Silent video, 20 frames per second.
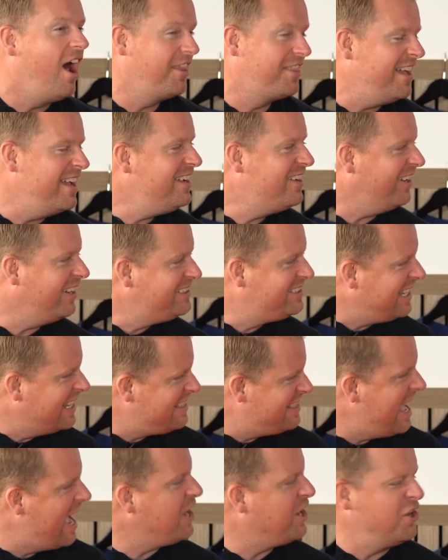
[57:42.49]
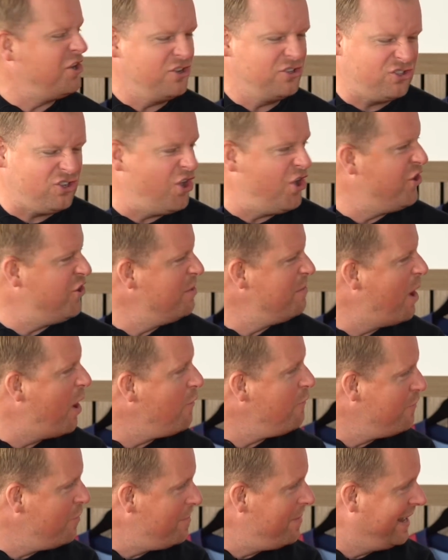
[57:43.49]
I think I said they're going to turn them
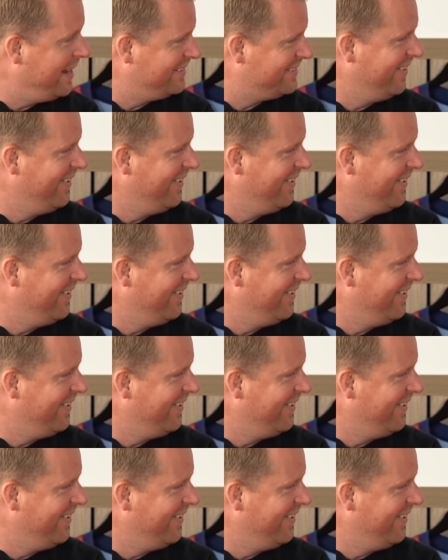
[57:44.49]
over big